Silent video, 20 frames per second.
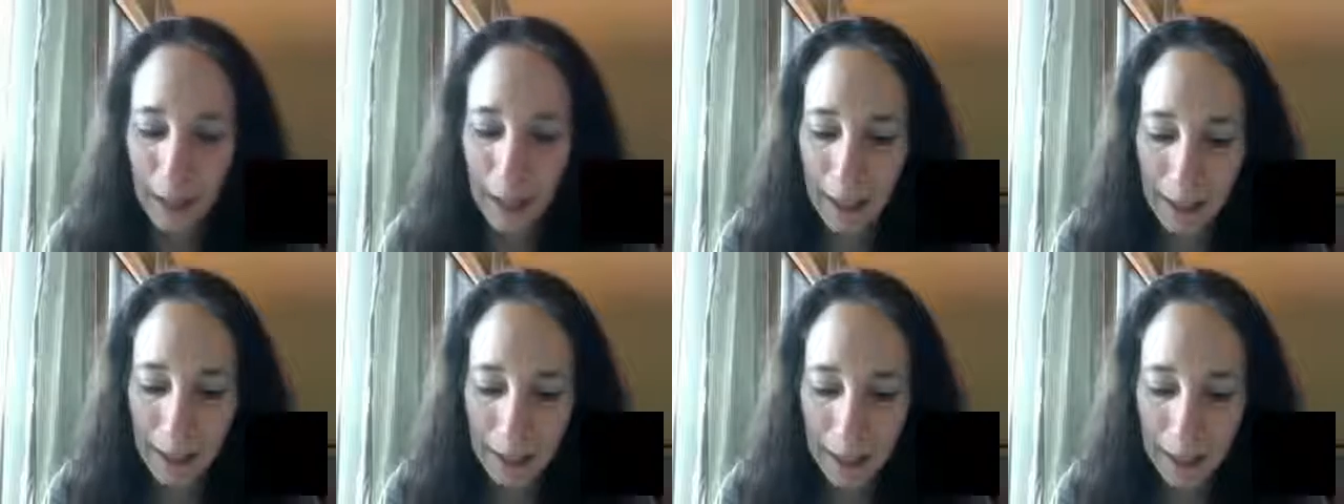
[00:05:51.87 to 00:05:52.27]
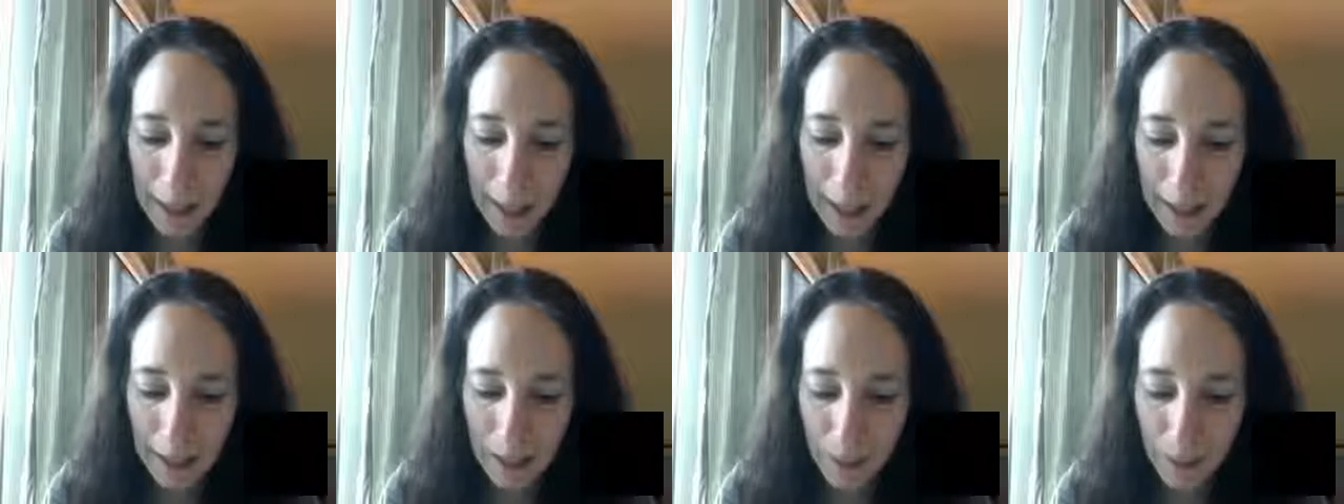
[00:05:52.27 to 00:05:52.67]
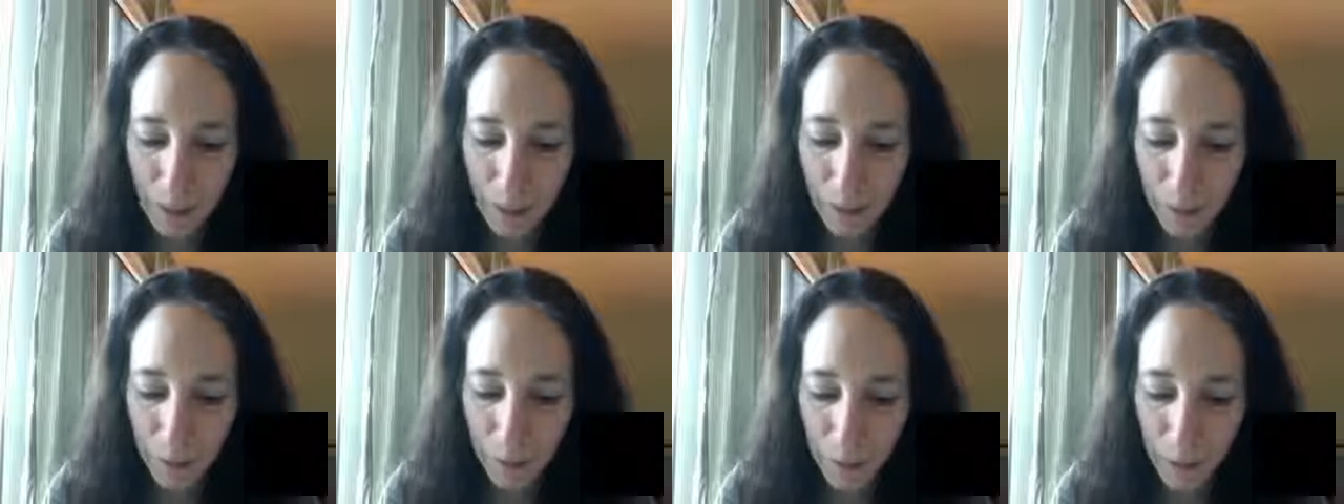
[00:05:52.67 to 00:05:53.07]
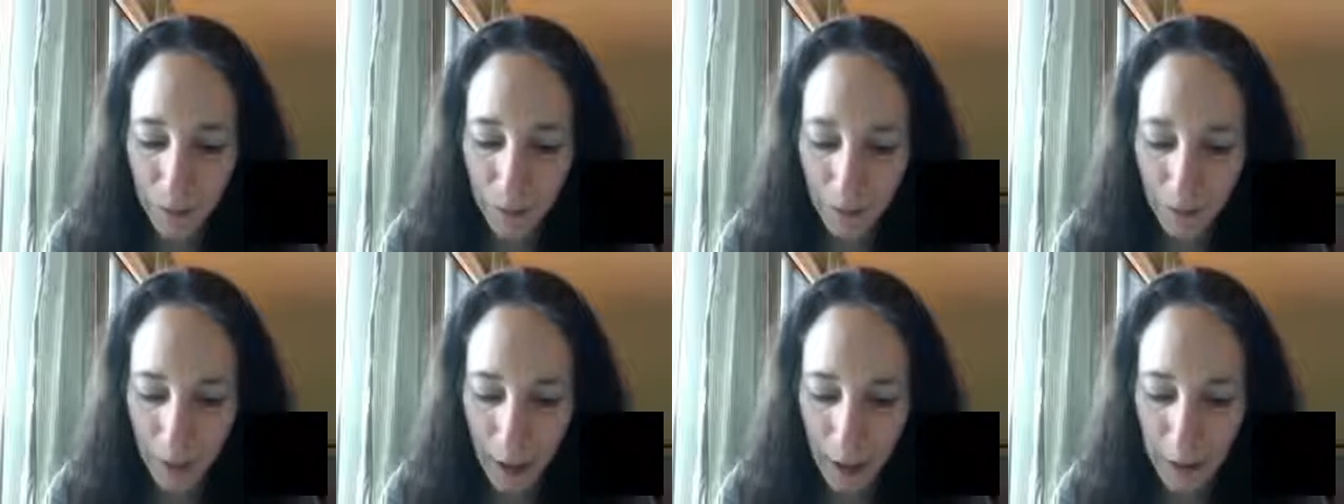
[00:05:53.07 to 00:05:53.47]
I did the first
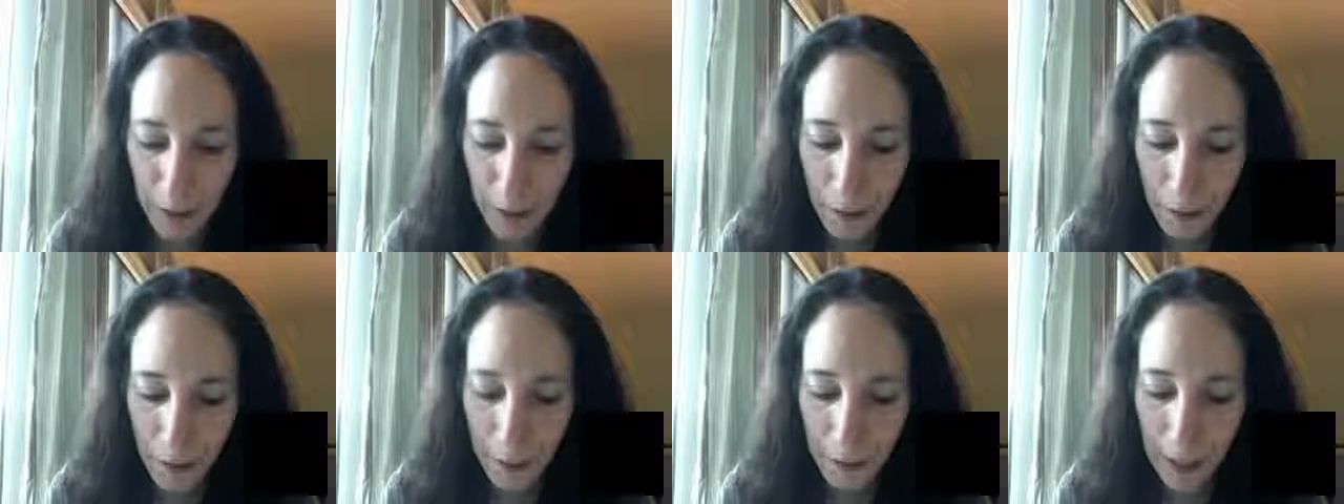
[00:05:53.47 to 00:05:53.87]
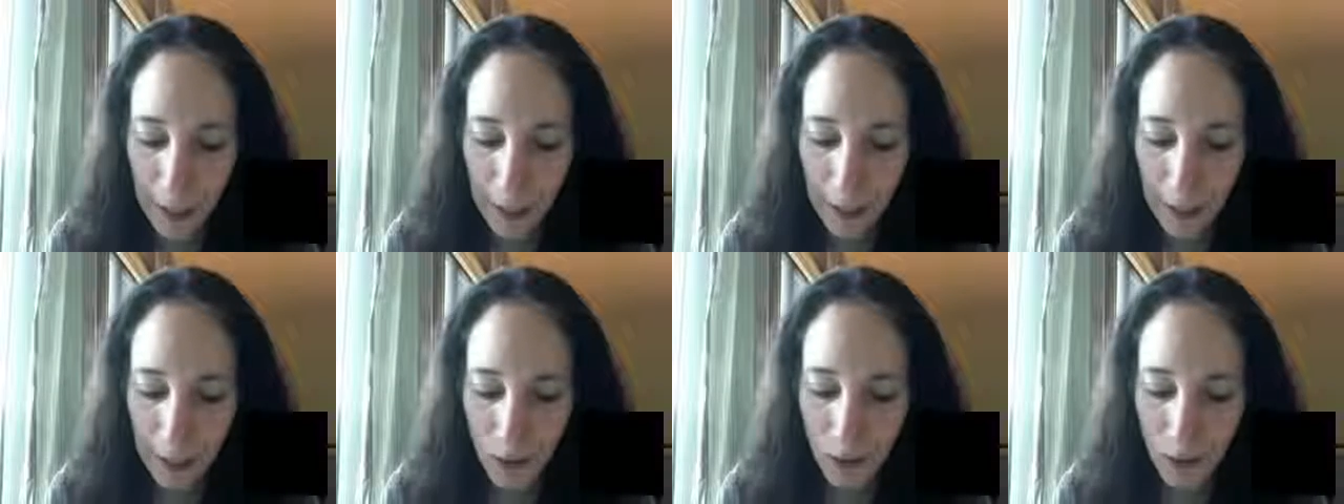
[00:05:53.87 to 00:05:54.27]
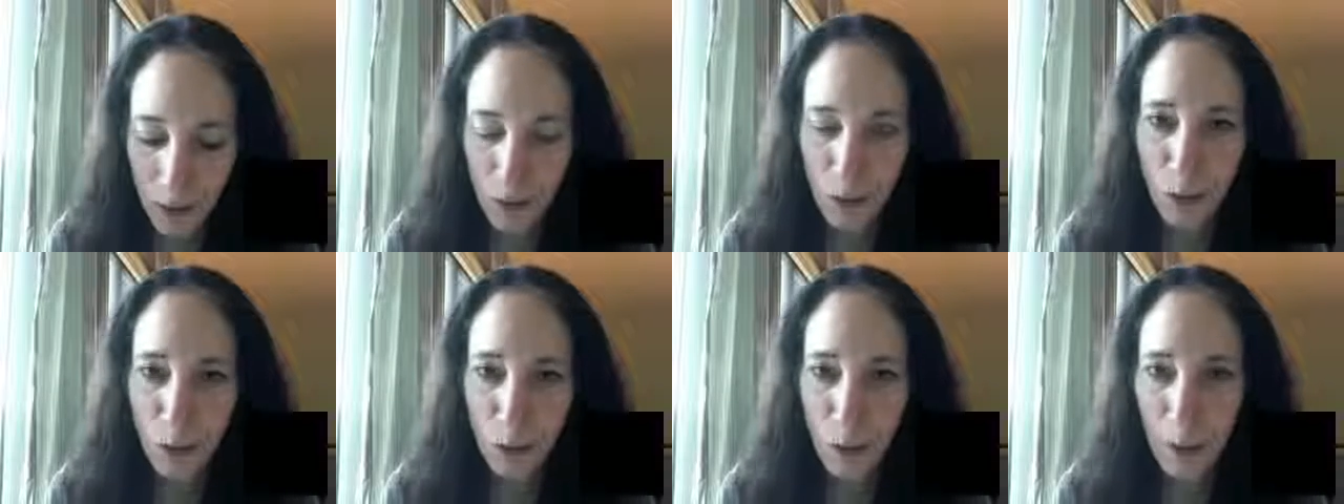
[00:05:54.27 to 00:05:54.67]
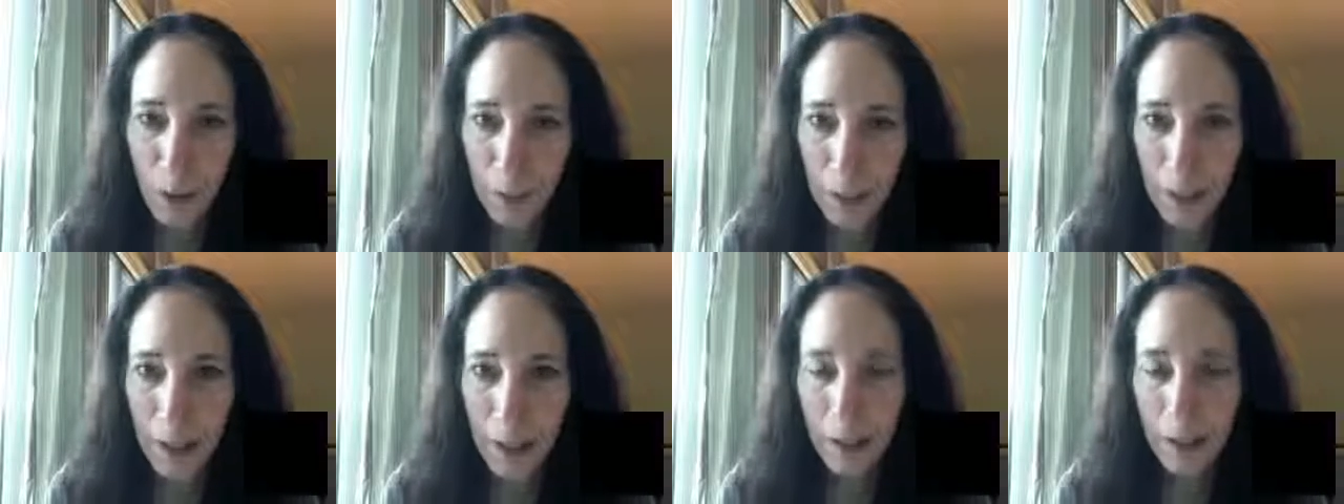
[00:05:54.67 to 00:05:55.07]
volume, and I took it to a
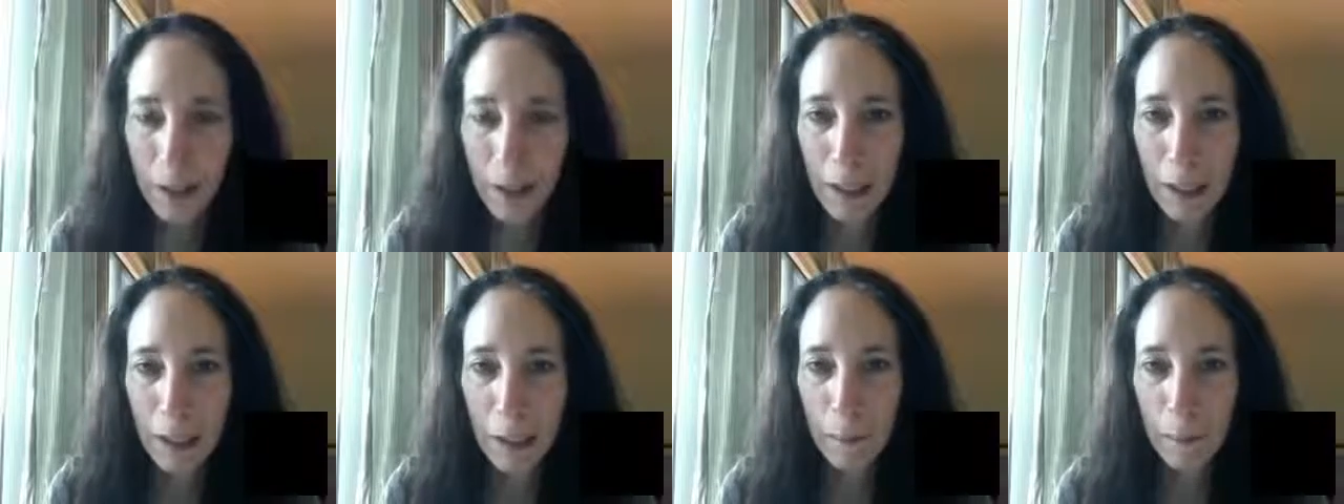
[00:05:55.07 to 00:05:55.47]
big